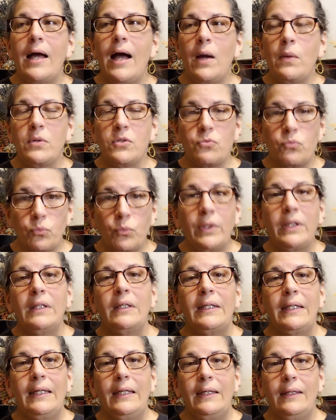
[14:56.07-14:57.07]
I was
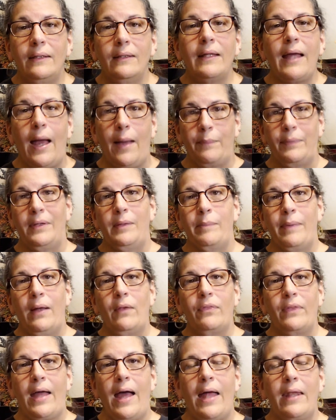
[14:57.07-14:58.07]
really happy
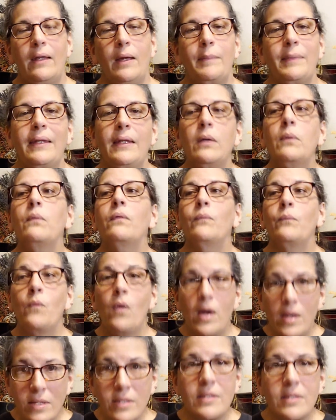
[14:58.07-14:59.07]
about that. I mean, it
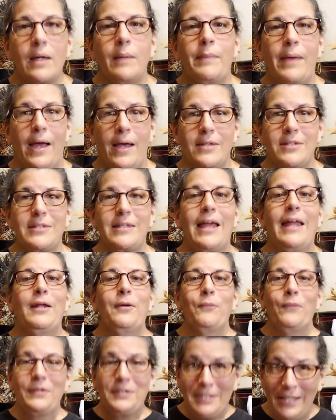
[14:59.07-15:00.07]
was a mess, and
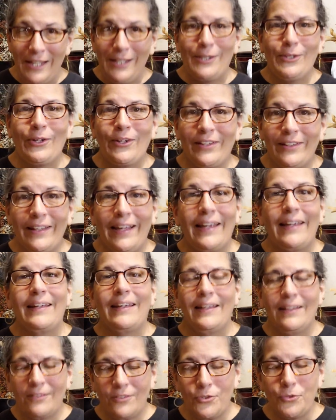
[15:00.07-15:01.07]
it did look
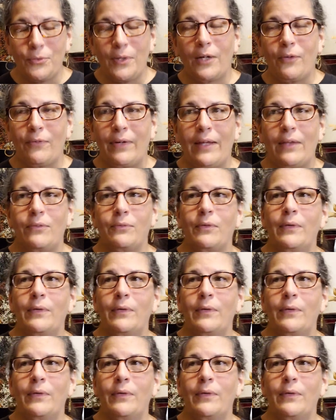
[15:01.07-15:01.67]
like Trek ran